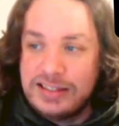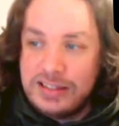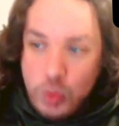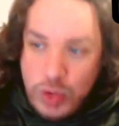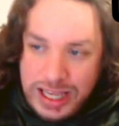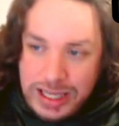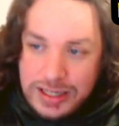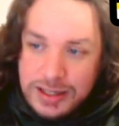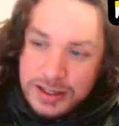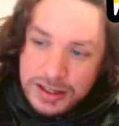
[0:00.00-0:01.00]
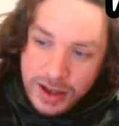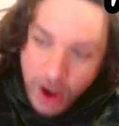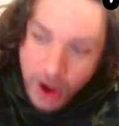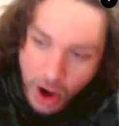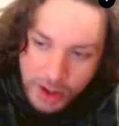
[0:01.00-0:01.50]
and sweet
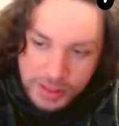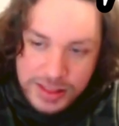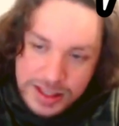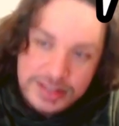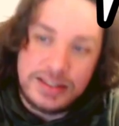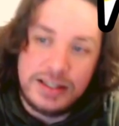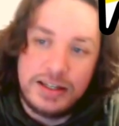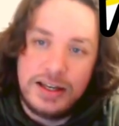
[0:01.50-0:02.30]
on this